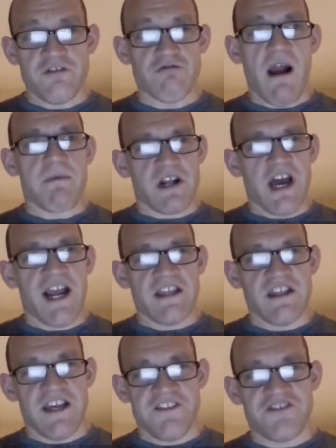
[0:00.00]
to Robert
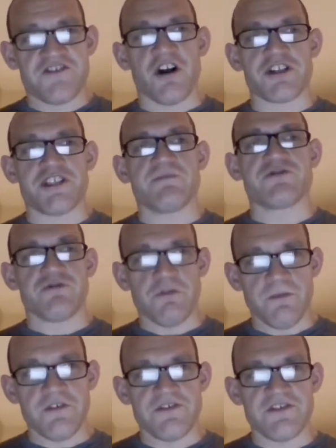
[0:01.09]
Heinlein's Starship
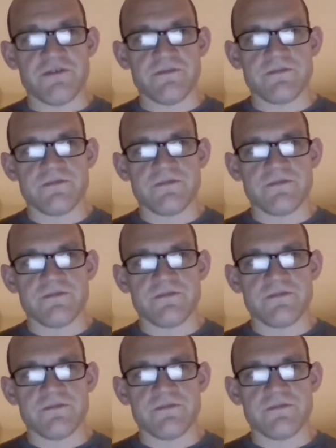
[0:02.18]
Troopers.